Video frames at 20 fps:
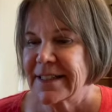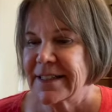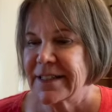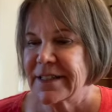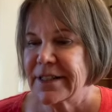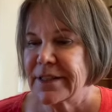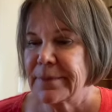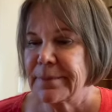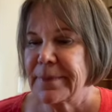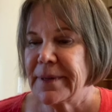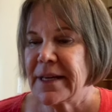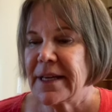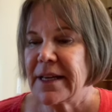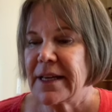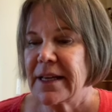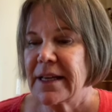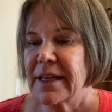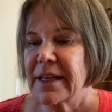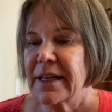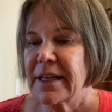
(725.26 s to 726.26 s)
To be
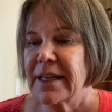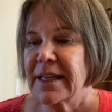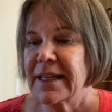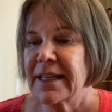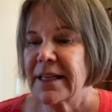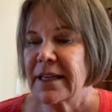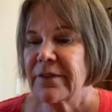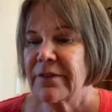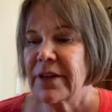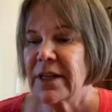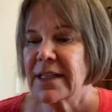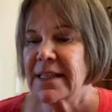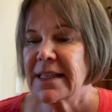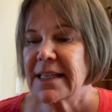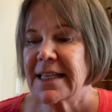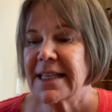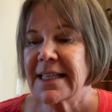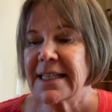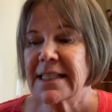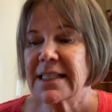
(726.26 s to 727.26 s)
given
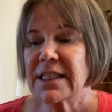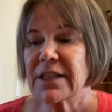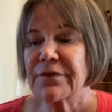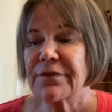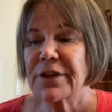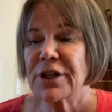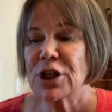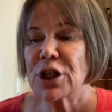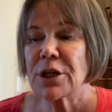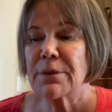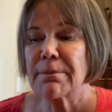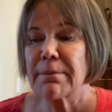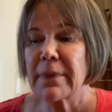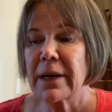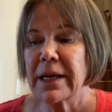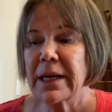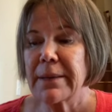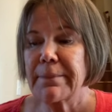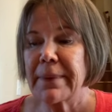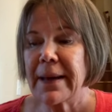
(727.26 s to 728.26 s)
insufficient
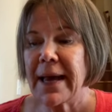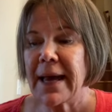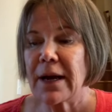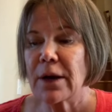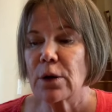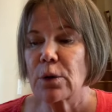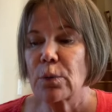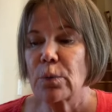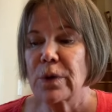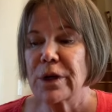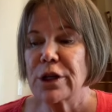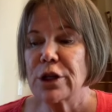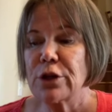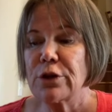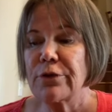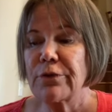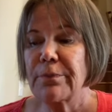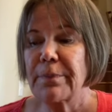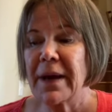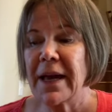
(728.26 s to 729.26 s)
money back when
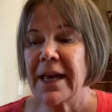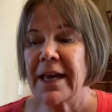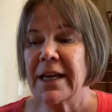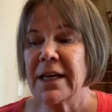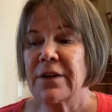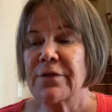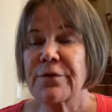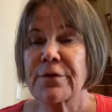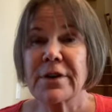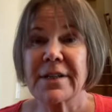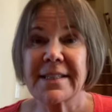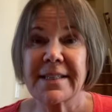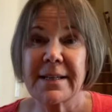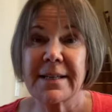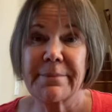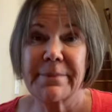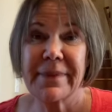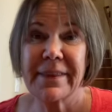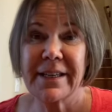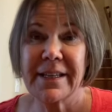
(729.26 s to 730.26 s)
you've paid for
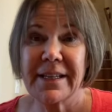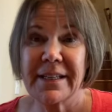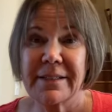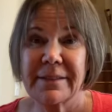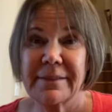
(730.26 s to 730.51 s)
something.